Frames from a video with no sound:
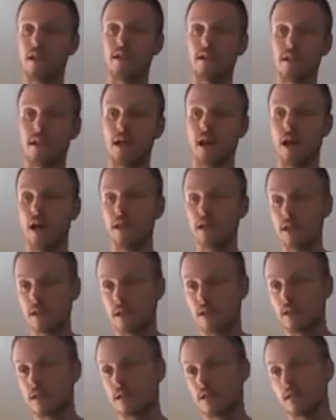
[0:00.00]
The
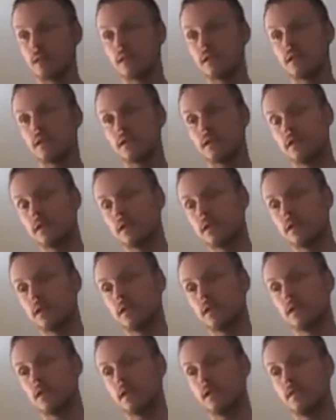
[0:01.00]
other
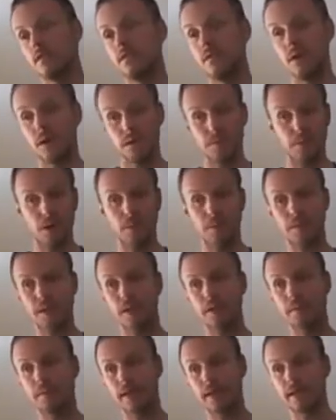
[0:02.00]
very
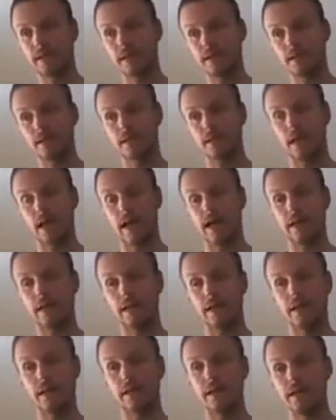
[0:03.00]
popular place,
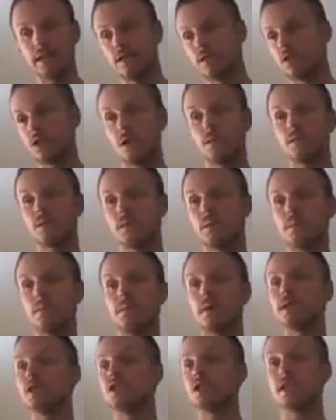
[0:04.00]
and these jobs are
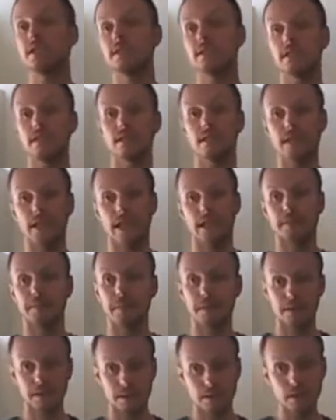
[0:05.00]
much easier to get,
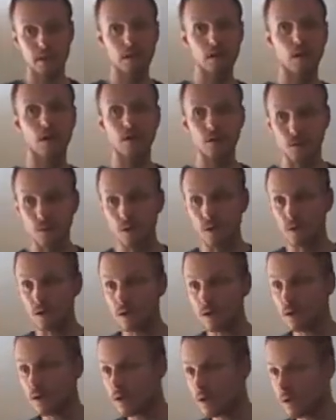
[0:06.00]
but still a lot of
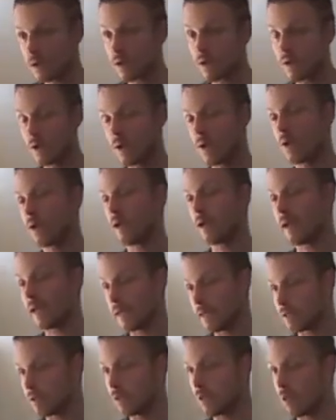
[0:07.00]
work,
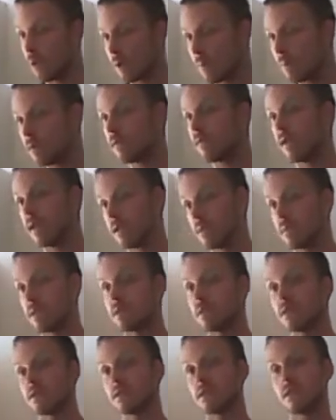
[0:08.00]
is web
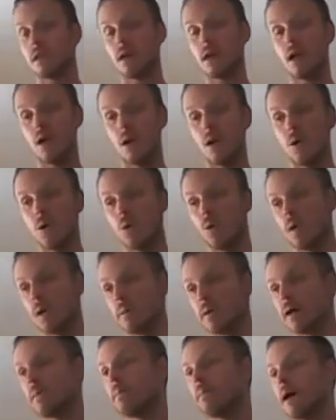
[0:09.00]
development,
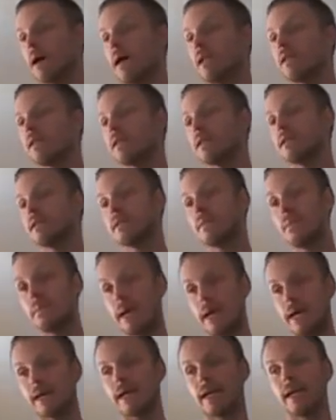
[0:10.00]
whereby Python is a
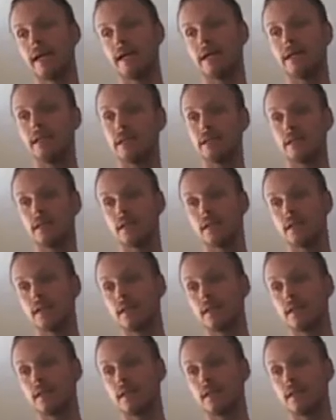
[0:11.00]
back-end